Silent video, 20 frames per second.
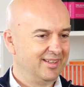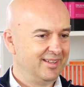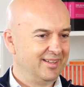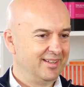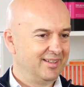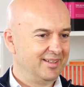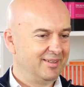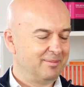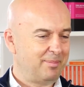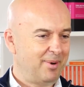
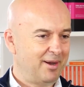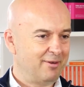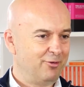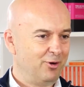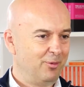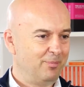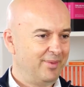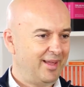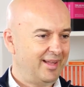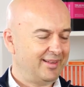Apart
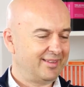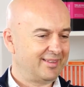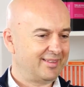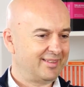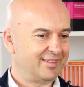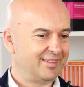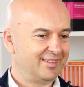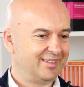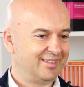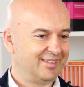from that,
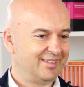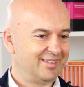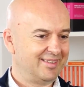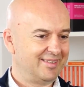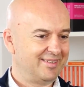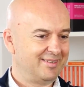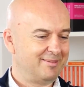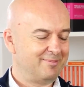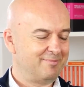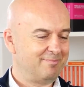
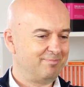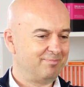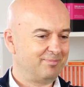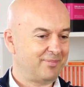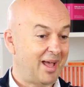uh,